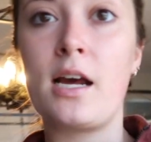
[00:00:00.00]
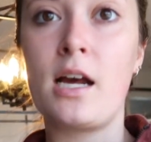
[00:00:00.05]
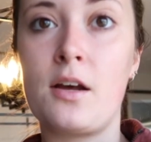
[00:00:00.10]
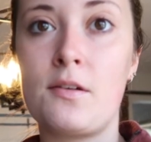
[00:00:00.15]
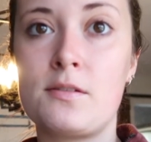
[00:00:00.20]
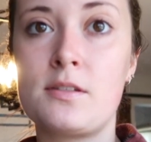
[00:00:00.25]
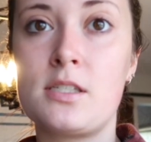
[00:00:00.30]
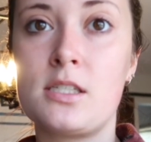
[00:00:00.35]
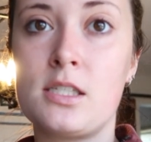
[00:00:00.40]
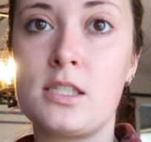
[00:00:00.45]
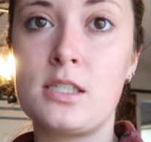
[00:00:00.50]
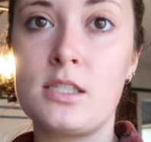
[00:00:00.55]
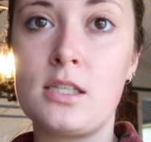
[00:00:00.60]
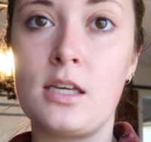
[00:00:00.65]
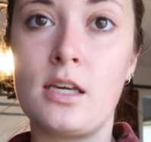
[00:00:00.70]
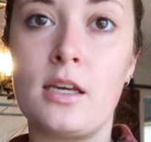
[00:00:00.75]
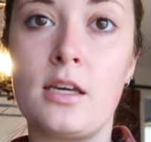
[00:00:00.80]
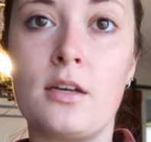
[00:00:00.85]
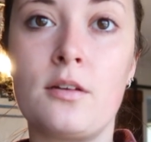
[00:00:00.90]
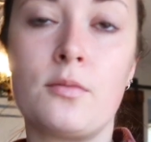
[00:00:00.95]
have to
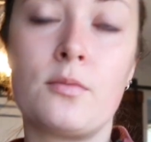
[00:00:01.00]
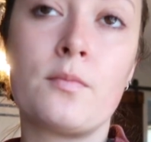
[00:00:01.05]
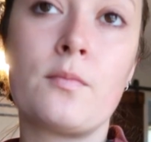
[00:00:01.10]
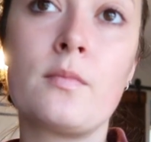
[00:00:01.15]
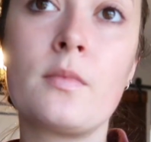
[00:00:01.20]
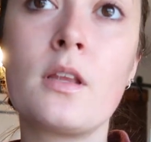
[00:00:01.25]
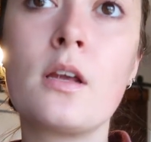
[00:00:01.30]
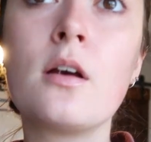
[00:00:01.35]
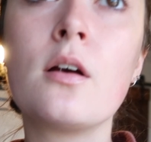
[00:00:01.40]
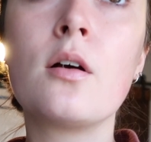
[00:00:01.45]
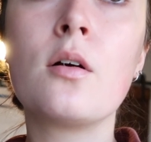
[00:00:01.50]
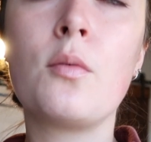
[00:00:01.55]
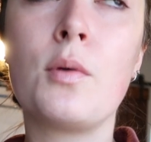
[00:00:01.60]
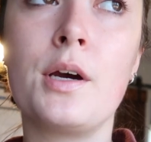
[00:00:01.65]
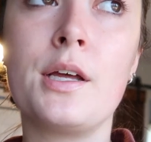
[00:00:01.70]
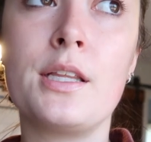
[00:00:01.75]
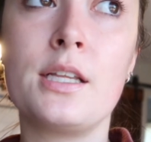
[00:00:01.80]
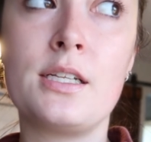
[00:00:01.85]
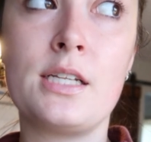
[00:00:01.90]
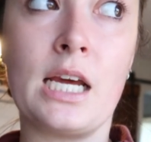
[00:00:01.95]
see
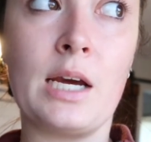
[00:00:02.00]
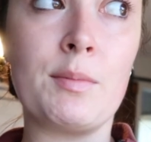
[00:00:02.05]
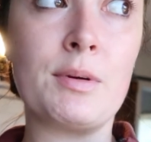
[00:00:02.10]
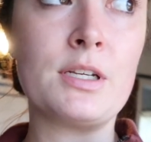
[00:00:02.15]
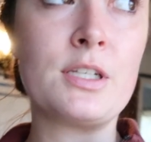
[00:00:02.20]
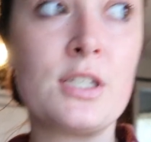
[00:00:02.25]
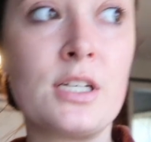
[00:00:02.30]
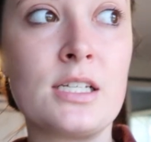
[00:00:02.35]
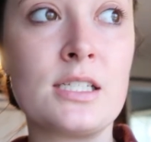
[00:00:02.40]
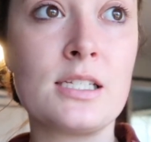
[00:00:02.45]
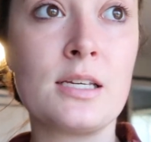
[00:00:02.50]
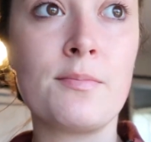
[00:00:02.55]
what the damage is.